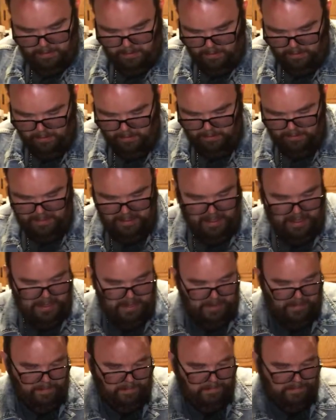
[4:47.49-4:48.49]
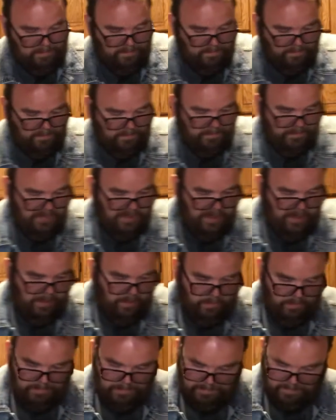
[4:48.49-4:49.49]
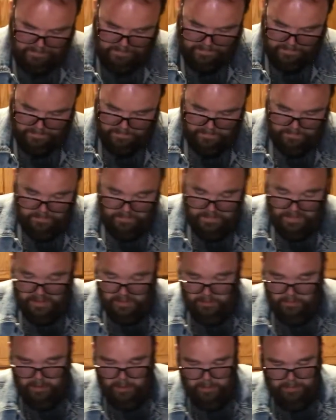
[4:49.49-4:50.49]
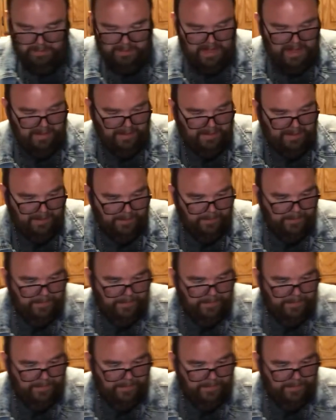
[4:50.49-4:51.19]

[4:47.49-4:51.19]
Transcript: Okay, done. Well, with that layer.